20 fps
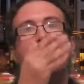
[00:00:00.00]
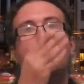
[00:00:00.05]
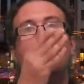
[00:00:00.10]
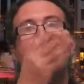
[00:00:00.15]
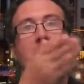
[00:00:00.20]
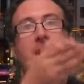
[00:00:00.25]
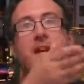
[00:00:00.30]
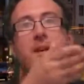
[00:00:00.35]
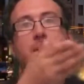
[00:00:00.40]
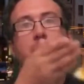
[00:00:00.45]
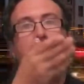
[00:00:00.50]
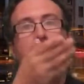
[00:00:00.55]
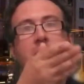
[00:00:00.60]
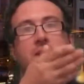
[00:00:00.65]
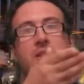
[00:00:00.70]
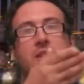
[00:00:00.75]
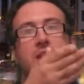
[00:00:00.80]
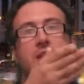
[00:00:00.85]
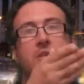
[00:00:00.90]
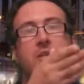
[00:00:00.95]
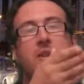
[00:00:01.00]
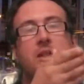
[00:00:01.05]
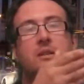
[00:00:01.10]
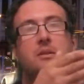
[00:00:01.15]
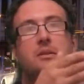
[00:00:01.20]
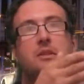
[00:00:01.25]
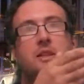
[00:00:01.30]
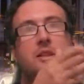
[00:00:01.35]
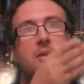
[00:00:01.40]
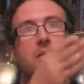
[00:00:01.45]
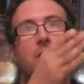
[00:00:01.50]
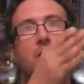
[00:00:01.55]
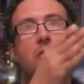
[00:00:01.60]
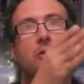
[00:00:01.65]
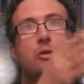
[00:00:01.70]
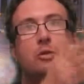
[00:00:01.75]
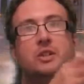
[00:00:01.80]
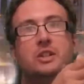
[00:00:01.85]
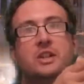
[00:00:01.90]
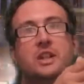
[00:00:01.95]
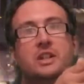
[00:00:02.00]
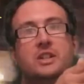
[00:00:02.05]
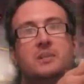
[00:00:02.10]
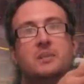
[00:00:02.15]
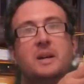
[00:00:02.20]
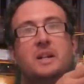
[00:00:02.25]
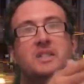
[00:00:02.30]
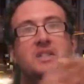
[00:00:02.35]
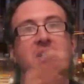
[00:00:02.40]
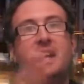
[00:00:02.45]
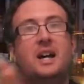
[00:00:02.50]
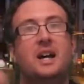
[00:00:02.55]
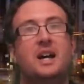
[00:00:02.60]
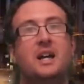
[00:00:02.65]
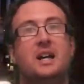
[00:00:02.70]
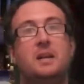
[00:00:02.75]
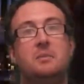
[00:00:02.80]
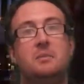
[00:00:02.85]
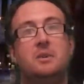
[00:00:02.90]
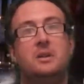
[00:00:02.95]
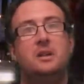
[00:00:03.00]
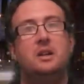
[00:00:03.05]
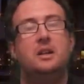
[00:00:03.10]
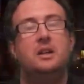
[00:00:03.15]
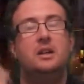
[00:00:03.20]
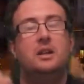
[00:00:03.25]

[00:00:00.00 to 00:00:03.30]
weigh up, and organize my time